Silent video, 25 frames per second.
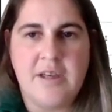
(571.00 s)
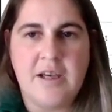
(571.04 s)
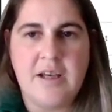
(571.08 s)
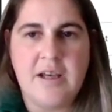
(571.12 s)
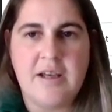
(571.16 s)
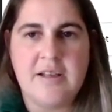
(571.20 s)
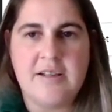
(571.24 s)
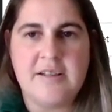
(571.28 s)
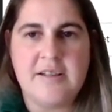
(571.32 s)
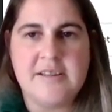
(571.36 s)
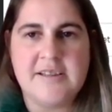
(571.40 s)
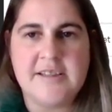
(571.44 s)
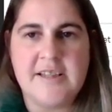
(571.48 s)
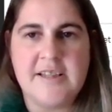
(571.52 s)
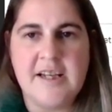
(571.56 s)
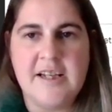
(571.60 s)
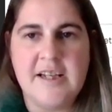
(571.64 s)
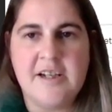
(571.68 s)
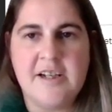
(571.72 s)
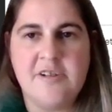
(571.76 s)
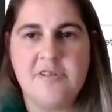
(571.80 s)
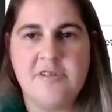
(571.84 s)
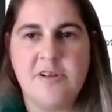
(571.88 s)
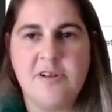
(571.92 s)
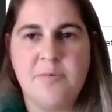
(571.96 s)
The
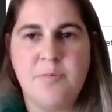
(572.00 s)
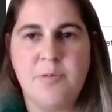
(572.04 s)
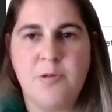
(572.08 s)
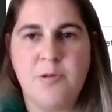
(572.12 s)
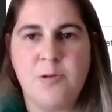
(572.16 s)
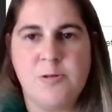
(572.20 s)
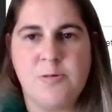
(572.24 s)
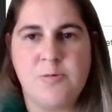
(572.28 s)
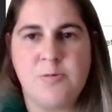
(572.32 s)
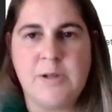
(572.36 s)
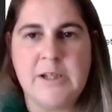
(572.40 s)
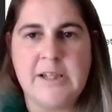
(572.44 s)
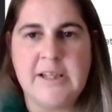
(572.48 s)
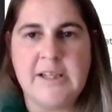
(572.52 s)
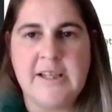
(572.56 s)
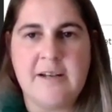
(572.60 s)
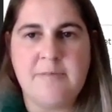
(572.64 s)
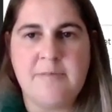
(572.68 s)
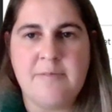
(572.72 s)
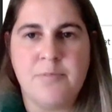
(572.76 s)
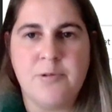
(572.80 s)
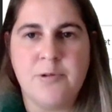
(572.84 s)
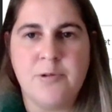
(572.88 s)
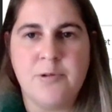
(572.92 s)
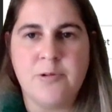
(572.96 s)
second report we
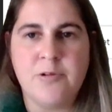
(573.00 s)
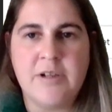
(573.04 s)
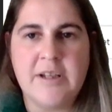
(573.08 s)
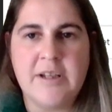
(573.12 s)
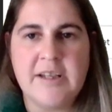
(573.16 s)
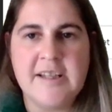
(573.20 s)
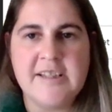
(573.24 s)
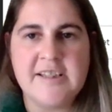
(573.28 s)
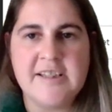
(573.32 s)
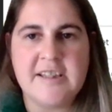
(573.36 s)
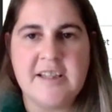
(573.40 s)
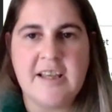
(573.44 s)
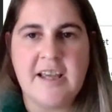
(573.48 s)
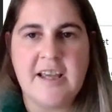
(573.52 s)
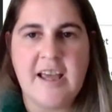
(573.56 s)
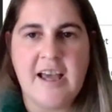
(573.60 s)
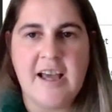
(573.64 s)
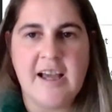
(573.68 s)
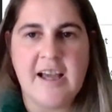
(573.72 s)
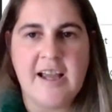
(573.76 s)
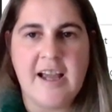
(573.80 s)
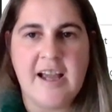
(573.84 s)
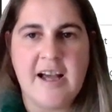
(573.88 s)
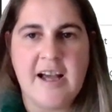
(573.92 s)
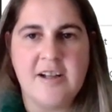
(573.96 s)
can pull is the
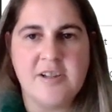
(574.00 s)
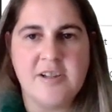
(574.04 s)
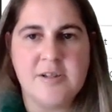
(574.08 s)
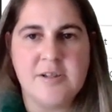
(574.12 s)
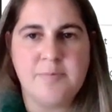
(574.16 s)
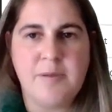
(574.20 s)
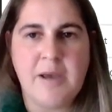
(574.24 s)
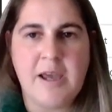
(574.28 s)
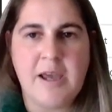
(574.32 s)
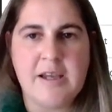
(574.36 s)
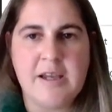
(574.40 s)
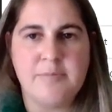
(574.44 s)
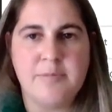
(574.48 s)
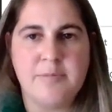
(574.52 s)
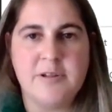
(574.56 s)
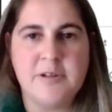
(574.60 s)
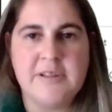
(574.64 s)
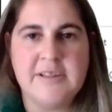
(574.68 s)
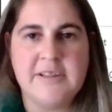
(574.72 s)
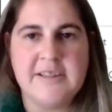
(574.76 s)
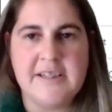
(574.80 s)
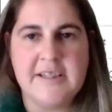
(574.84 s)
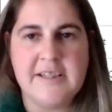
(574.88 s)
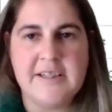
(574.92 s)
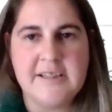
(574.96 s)
accounts payable
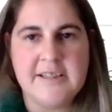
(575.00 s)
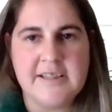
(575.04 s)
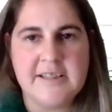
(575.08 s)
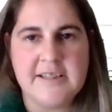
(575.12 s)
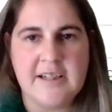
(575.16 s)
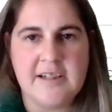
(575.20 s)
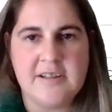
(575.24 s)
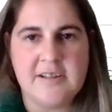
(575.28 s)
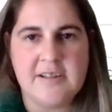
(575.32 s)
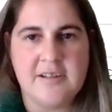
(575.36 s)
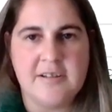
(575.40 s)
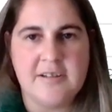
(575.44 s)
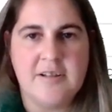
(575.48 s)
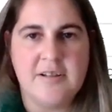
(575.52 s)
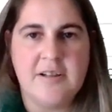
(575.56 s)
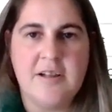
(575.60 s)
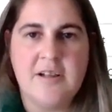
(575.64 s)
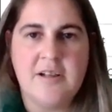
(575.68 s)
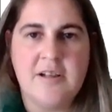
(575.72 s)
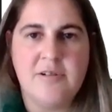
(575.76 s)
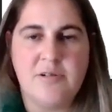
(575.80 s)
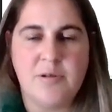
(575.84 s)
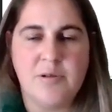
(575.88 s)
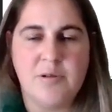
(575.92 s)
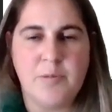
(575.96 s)
detail
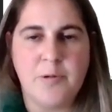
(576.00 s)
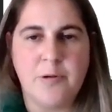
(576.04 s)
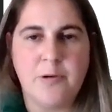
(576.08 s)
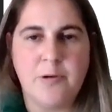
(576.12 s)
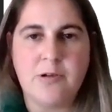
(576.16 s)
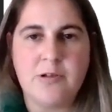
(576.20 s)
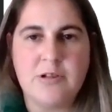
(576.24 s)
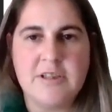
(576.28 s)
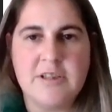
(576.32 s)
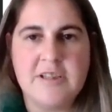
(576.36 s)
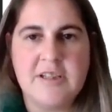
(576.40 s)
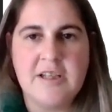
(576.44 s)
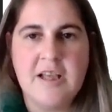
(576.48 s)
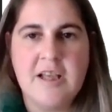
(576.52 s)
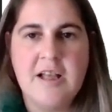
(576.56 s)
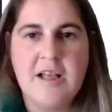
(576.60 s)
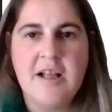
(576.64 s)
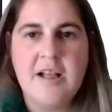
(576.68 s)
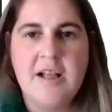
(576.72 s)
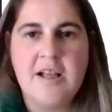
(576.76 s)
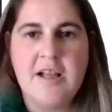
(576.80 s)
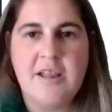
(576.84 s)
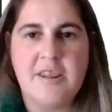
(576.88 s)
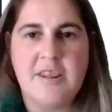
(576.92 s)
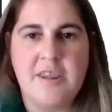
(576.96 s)
report.
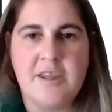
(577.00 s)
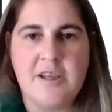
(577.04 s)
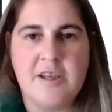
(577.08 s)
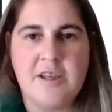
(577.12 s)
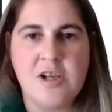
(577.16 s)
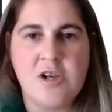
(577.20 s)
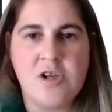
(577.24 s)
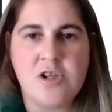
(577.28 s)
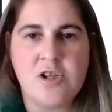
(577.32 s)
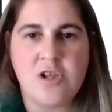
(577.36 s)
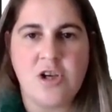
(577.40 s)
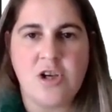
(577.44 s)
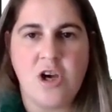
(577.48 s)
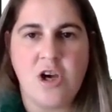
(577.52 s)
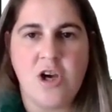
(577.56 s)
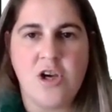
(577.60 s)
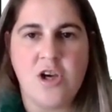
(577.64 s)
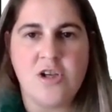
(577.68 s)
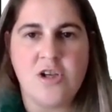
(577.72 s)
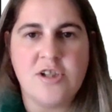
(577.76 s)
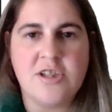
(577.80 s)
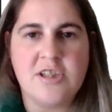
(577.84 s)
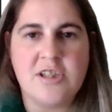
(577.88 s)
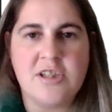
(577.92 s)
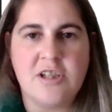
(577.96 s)
This
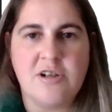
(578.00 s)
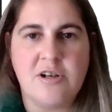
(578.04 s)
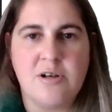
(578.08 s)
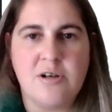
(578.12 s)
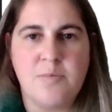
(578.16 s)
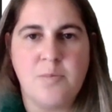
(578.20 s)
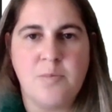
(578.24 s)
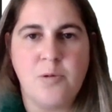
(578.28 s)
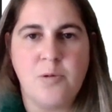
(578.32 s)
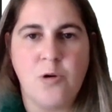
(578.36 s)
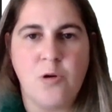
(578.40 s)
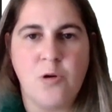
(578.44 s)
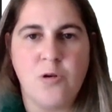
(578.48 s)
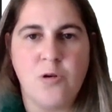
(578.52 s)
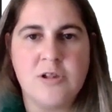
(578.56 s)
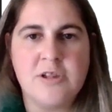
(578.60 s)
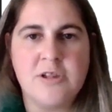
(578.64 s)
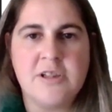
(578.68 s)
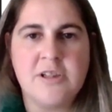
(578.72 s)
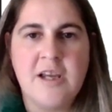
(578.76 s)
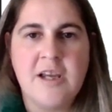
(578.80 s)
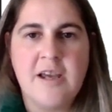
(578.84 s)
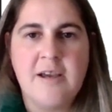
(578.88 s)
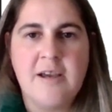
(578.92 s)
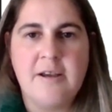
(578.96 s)
shows the
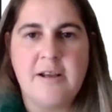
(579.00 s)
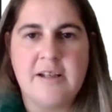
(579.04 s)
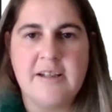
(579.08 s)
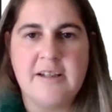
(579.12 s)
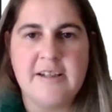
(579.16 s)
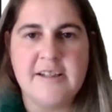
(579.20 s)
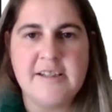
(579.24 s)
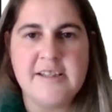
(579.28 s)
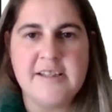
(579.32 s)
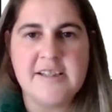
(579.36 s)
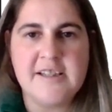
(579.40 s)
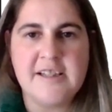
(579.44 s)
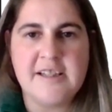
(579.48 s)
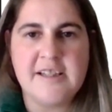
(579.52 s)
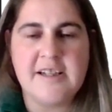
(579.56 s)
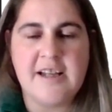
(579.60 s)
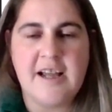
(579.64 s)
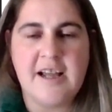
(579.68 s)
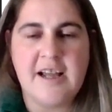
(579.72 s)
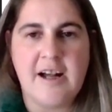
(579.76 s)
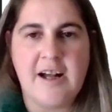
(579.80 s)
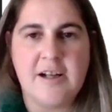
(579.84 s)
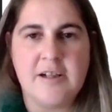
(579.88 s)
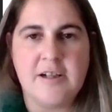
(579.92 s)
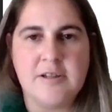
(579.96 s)
report listed
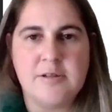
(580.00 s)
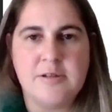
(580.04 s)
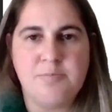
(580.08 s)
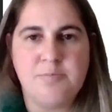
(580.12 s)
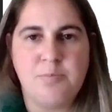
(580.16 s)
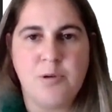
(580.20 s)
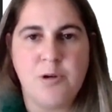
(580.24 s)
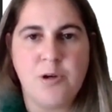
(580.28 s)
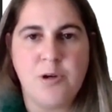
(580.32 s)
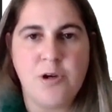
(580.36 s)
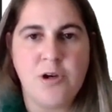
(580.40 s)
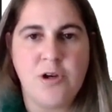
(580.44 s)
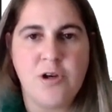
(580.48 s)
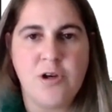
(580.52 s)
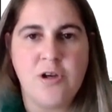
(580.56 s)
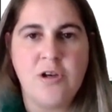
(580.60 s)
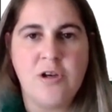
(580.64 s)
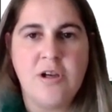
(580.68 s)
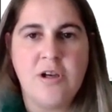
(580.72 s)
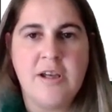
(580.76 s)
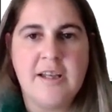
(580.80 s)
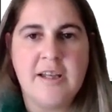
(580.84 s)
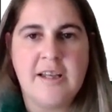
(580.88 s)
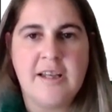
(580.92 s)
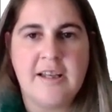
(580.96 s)
out per
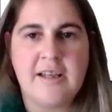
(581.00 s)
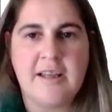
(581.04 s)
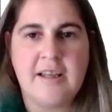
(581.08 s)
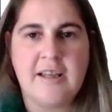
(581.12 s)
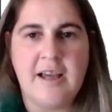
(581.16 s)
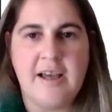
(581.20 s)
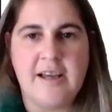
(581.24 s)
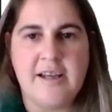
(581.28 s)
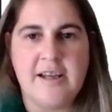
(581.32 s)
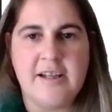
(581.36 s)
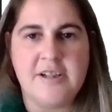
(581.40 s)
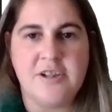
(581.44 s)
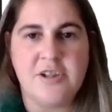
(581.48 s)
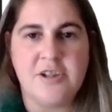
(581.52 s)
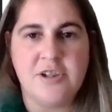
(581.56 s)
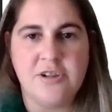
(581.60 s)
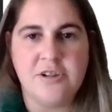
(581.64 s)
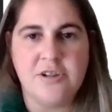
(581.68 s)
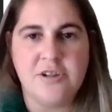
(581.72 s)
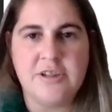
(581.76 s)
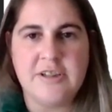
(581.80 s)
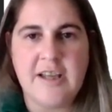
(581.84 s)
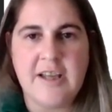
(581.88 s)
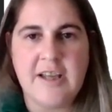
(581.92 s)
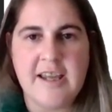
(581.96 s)
uh,
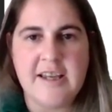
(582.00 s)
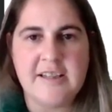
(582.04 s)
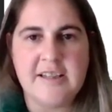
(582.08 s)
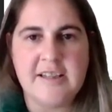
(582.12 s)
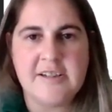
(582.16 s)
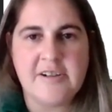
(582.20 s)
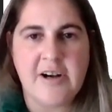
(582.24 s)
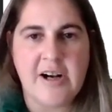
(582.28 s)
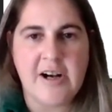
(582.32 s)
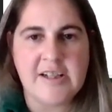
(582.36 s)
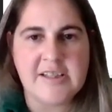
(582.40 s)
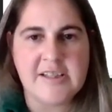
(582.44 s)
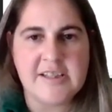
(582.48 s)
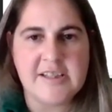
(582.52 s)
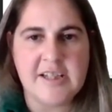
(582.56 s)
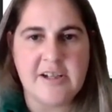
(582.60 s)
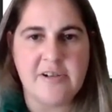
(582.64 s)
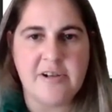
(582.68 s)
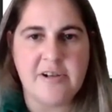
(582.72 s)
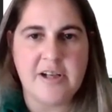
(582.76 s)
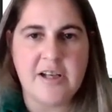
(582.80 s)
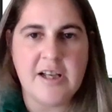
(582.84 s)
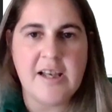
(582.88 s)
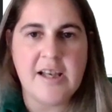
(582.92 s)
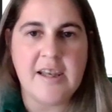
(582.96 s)
due date
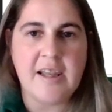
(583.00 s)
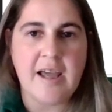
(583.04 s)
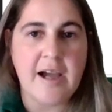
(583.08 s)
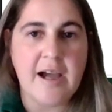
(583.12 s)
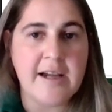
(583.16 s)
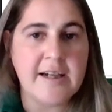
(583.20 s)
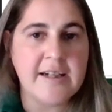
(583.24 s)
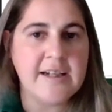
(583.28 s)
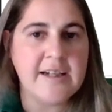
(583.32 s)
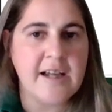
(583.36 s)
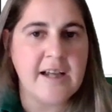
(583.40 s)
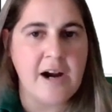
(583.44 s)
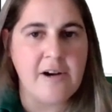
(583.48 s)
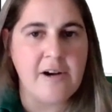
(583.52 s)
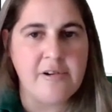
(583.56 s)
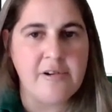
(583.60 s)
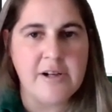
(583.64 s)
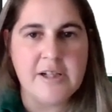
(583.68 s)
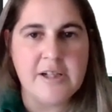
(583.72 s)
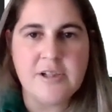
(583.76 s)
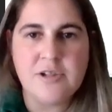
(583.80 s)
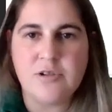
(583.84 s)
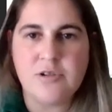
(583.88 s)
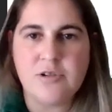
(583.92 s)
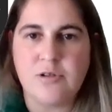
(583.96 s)
criteria like
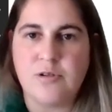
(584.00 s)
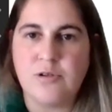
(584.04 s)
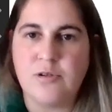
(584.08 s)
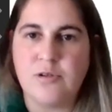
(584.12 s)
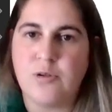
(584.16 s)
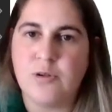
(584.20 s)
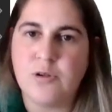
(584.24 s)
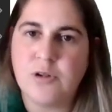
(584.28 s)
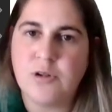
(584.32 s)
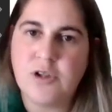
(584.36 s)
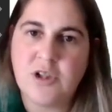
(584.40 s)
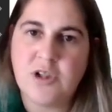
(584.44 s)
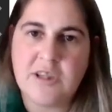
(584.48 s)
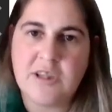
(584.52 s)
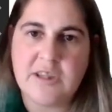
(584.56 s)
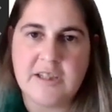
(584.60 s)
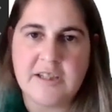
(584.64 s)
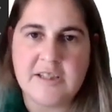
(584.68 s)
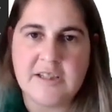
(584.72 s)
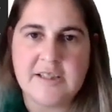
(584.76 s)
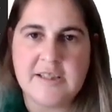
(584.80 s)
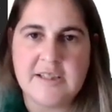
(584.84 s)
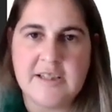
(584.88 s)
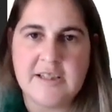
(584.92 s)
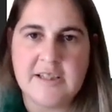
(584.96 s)
current or 0 to
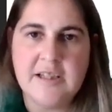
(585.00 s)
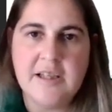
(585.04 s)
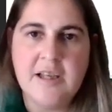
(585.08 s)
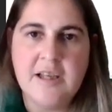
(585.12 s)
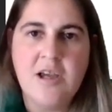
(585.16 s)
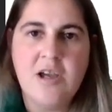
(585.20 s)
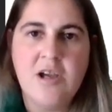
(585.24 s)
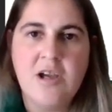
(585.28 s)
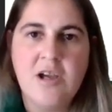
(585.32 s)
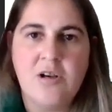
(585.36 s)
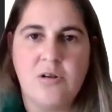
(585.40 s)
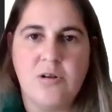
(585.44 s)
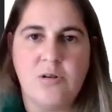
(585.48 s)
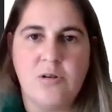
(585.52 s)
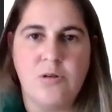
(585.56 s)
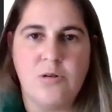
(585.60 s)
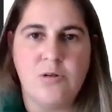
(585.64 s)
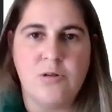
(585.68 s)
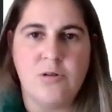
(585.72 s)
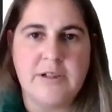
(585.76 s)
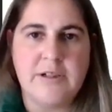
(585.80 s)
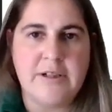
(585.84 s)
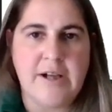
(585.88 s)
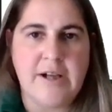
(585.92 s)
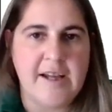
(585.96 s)
30
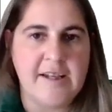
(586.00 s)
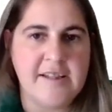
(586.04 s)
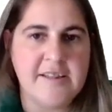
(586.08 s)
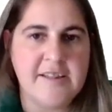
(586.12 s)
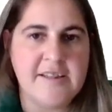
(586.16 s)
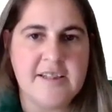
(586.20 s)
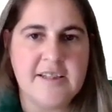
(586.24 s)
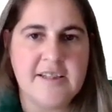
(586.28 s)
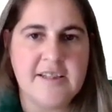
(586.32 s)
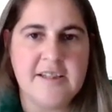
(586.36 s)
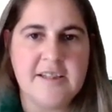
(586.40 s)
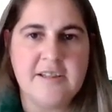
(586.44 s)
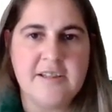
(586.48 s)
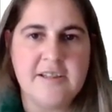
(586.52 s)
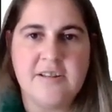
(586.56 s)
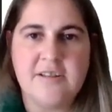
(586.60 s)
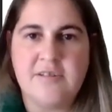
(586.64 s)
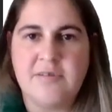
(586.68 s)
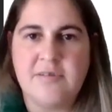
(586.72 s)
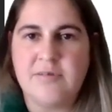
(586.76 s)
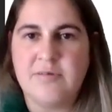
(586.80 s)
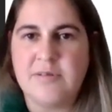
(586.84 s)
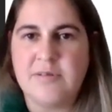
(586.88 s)
or 90